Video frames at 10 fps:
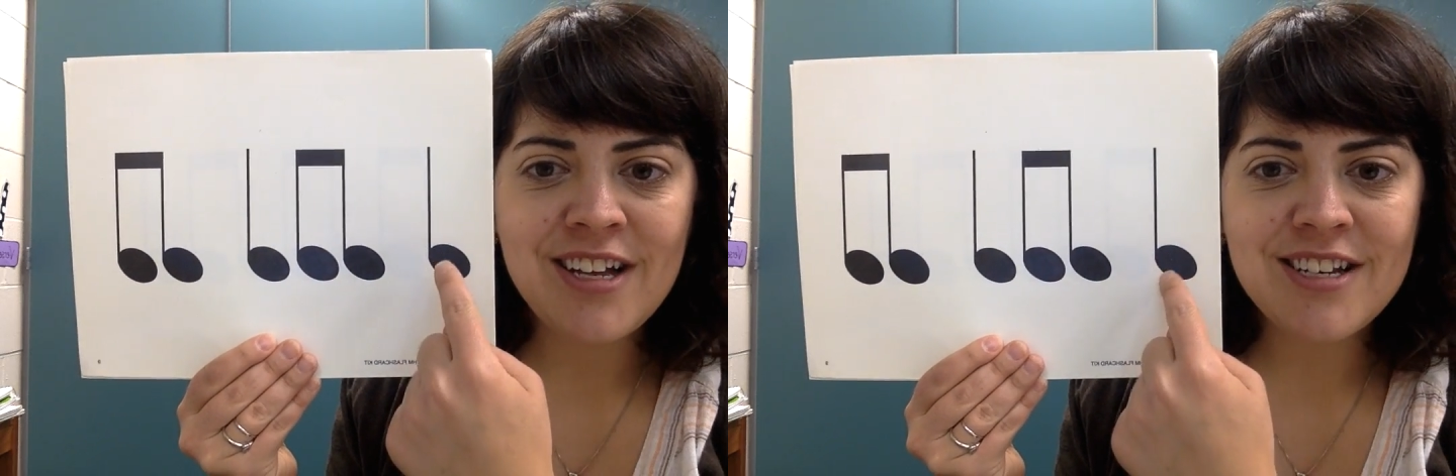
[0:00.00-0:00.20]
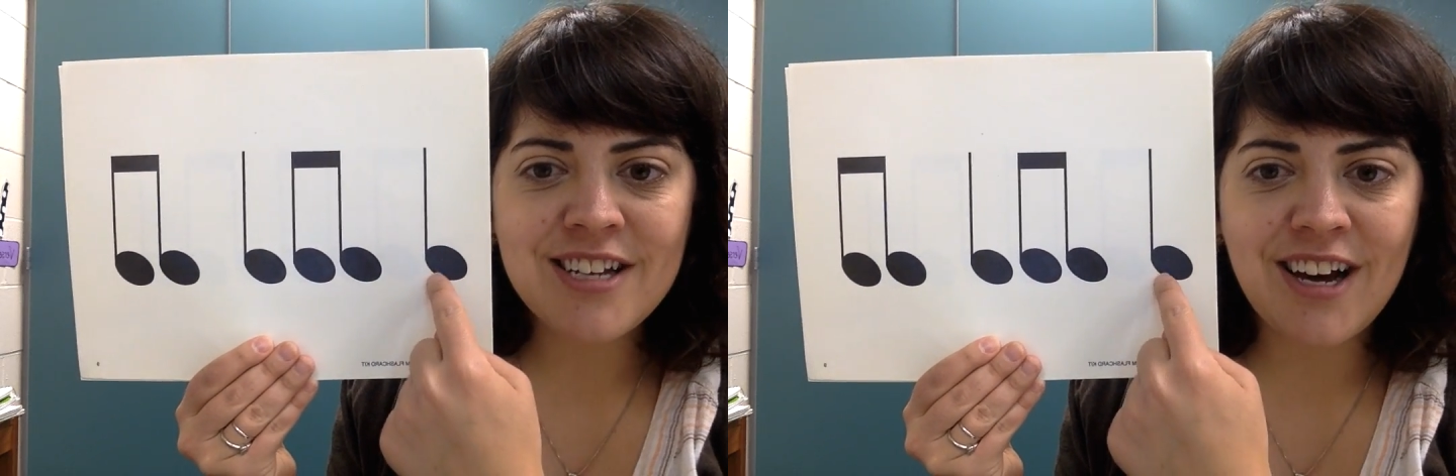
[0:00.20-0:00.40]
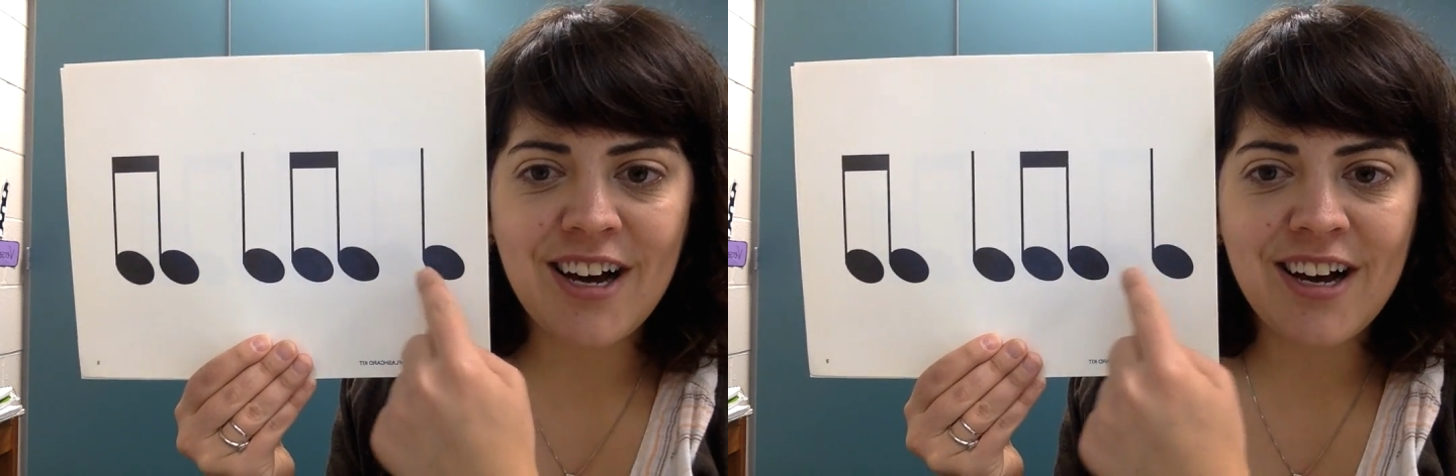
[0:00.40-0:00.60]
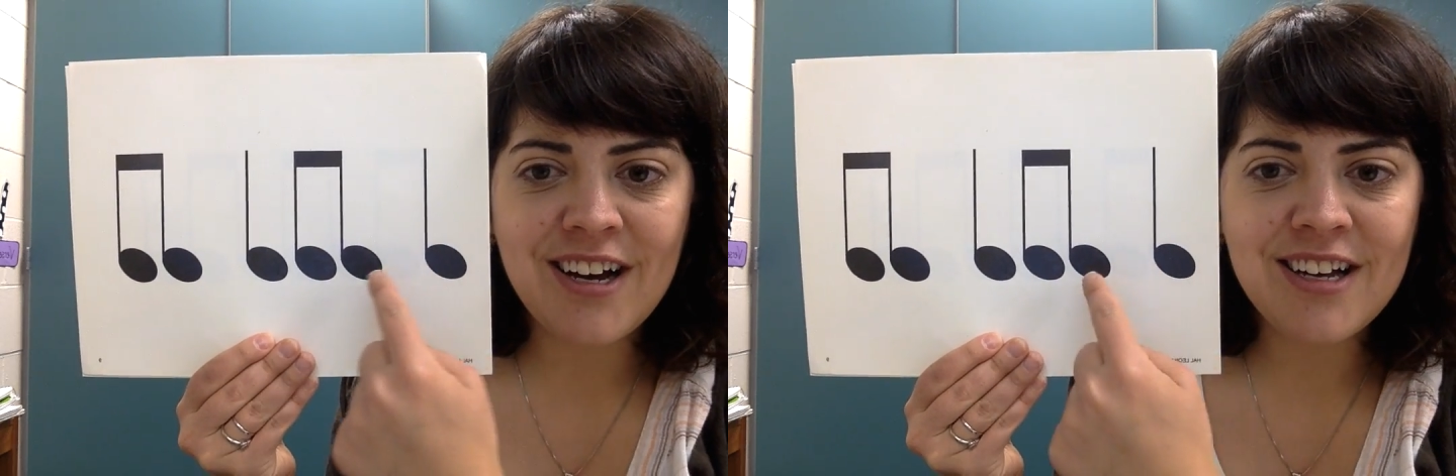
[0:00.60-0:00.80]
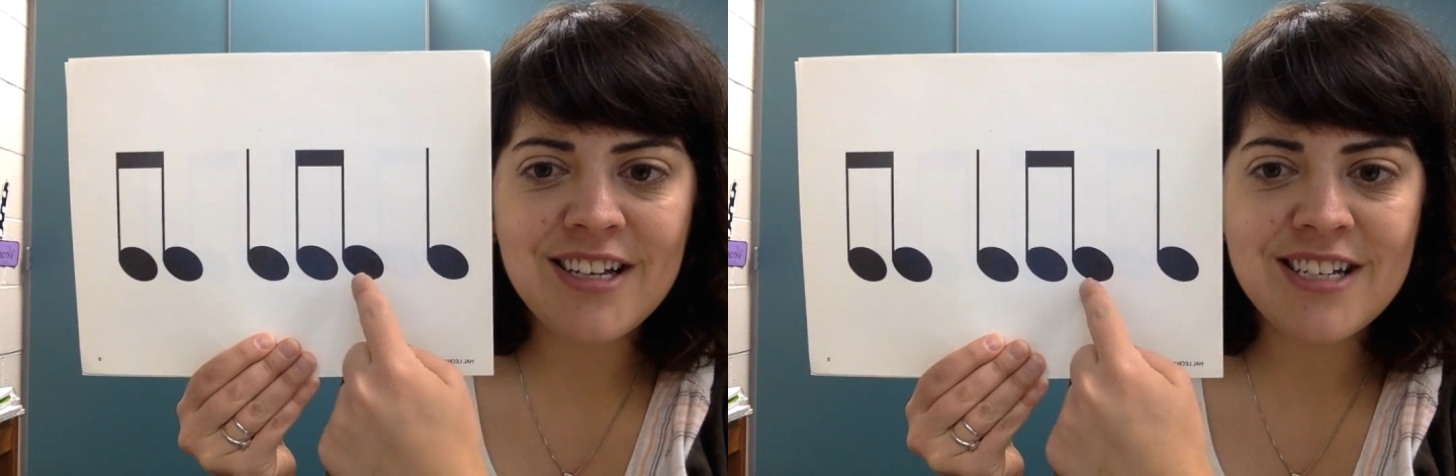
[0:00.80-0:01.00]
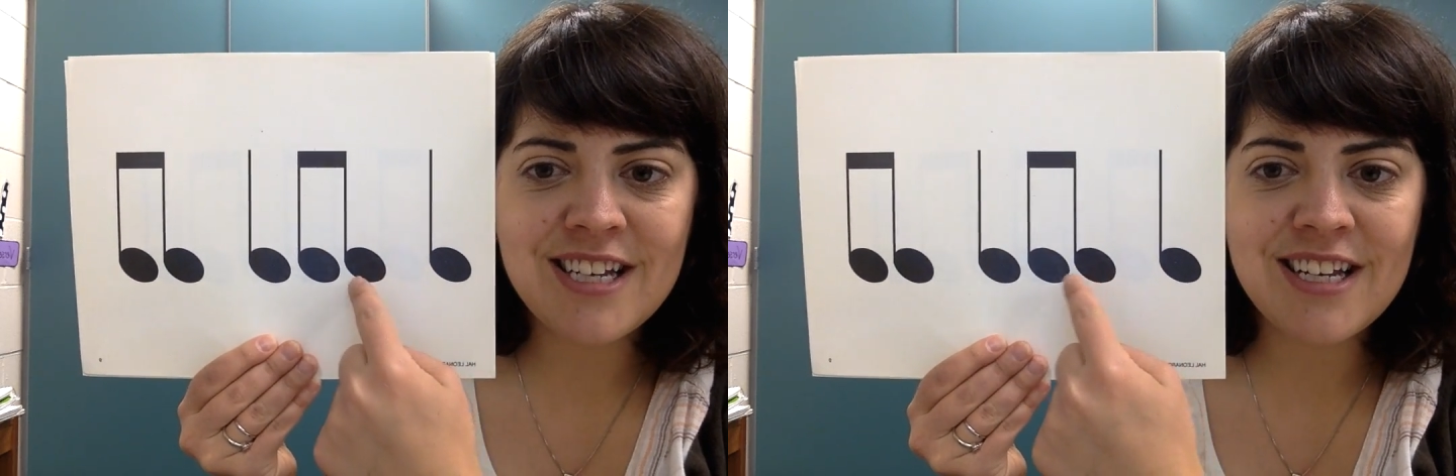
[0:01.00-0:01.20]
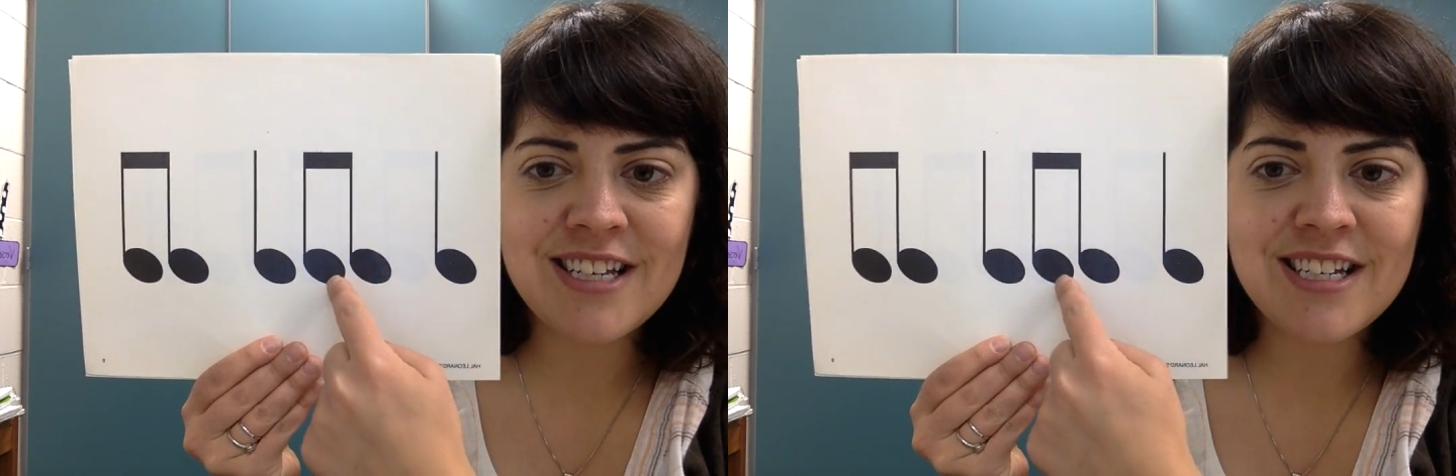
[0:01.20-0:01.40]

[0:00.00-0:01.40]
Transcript: Ta, ti